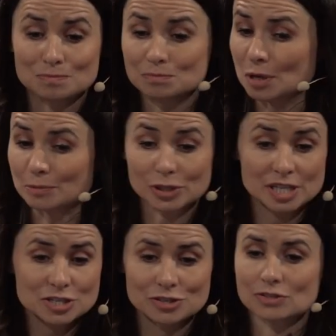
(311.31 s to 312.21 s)

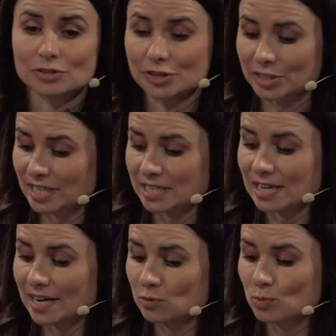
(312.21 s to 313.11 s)
populations are going to
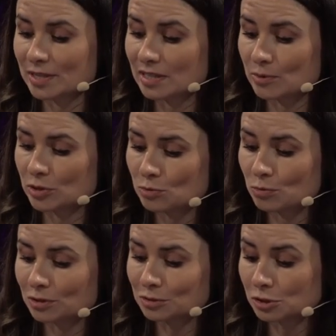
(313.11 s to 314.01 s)
decide what they want the
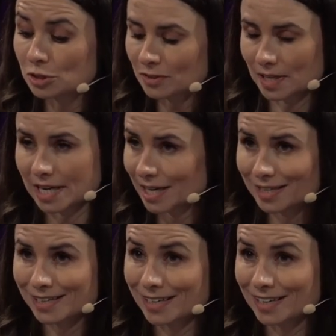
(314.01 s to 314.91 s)
world to look like.